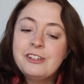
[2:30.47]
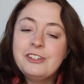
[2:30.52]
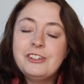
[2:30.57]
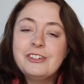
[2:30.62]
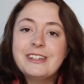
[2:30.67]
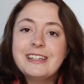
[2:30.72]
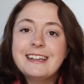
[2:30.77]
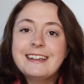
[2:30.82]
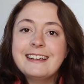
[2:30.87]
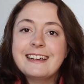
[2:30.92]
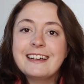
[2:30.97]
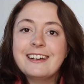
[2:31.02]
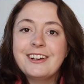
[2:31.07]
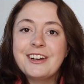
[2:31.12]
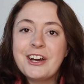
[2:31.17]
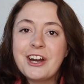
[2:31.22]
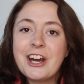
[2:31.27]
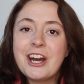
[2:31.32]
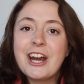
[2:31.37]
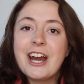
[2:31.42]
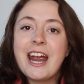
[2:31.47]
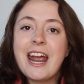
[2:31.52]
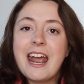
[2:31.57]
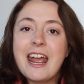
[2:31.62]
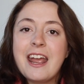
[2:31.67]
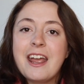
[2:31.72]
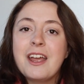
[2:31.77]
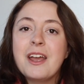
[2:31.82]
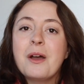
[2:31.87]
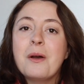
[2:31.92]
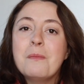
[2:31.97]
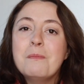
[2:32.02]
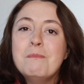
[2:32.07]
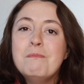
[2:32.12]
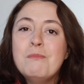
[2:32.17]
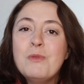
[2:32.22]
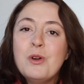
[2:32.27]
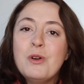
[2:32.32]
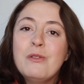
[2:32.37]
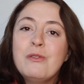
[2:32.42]
You can get her a
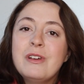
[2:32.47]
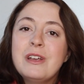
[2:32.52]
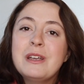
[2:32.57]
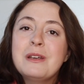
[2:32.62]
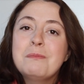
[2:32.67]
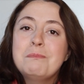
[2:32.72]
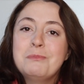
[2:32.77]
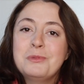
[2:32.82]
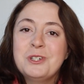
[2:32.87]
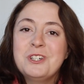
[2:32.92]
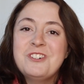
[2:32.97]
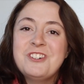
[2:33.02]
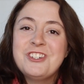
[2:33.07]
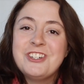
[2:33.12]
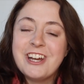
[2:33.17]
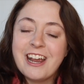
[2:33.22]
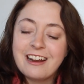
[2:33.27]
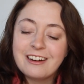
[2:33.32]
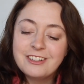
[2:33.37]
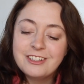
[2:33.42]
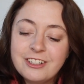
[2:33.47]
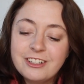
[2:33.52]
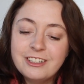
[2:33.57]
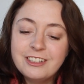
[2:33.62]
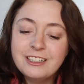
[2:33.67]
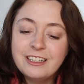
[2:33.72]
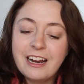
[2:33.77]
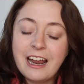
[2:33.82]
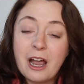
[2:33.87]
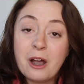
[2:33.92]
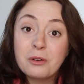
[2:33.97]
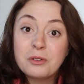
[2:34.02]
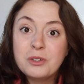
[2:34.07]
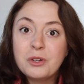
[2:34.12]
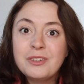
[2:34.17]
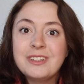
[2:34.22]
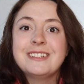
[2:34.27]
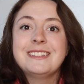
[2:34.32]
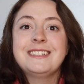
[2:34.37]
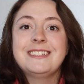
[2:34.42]
movie projector. How
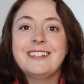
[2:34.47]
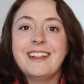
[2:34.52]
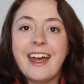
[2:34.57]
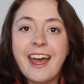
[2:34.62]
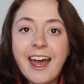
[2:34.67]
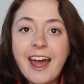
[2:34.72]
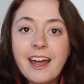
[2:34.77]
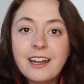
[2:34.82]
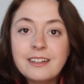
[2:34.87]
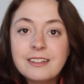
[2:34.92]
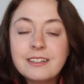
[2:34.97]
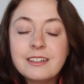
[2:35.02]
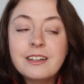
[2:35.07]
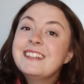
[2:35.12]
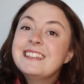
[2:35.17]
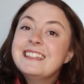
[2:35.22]
cool is that?